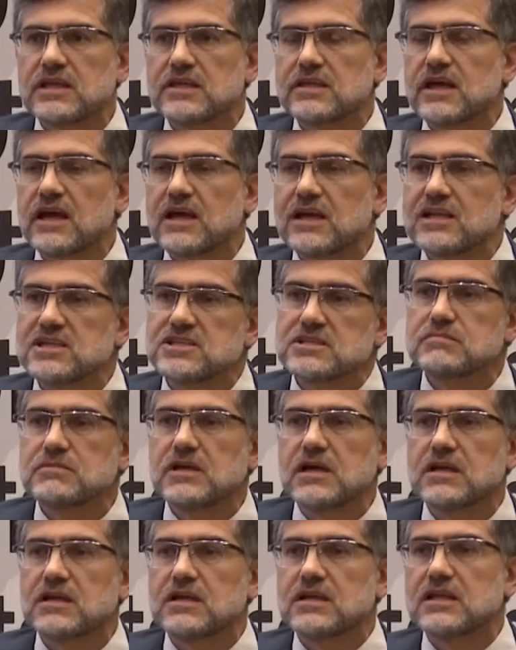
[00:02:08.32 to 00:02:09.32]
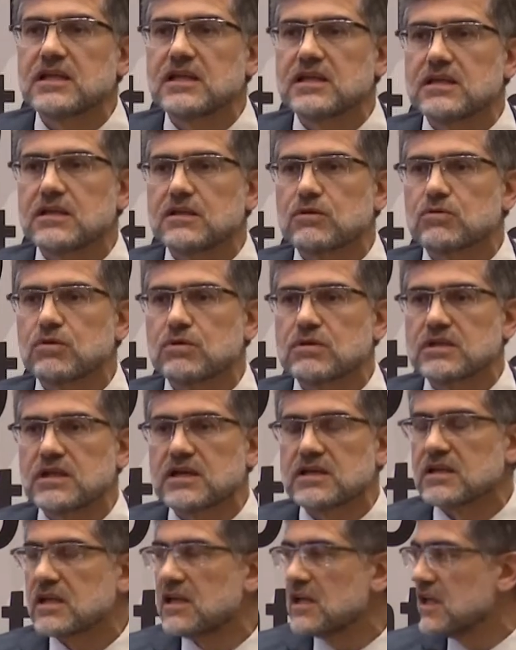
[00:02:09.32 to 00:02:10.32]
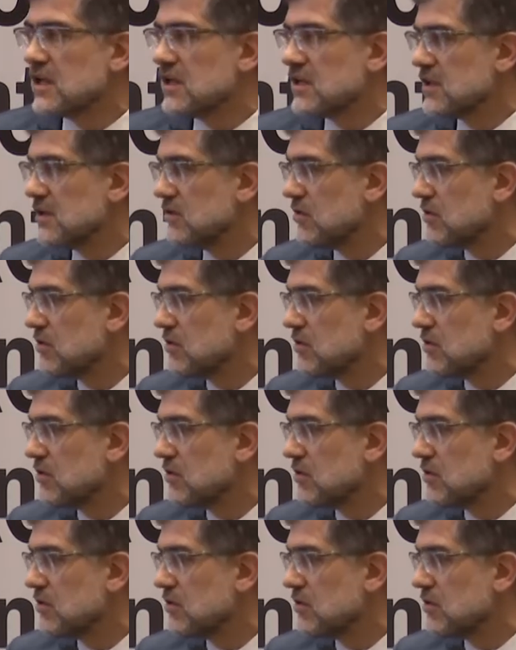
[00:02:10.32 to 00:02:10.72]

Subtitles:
to what has been said already,